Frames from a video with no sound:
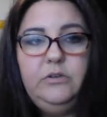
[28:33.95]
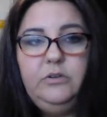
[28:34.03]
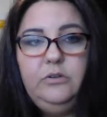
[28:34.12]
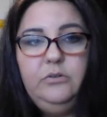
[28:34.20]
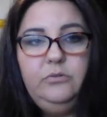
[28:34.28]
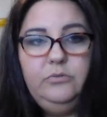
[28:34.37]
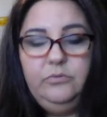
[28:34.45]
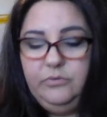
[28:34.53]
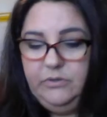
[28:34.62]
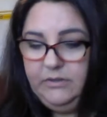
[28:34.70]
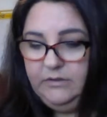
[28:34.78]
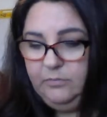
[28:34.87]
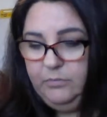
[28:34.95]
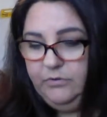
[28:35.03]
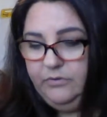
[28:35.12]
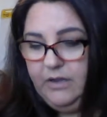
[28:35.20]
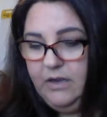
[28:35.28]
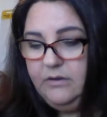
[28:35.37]
to
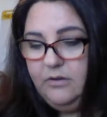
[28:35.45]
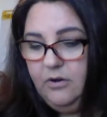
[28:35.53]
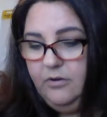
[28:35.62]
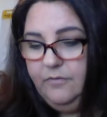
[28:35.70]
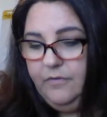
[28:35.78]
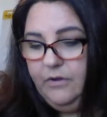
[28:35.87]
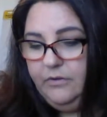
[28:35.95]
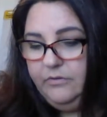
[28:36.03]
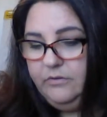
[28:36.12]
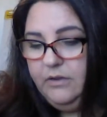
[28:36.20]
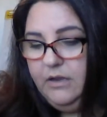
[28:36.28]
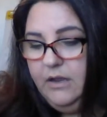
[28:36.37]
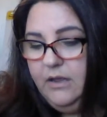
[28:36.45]
6% are false.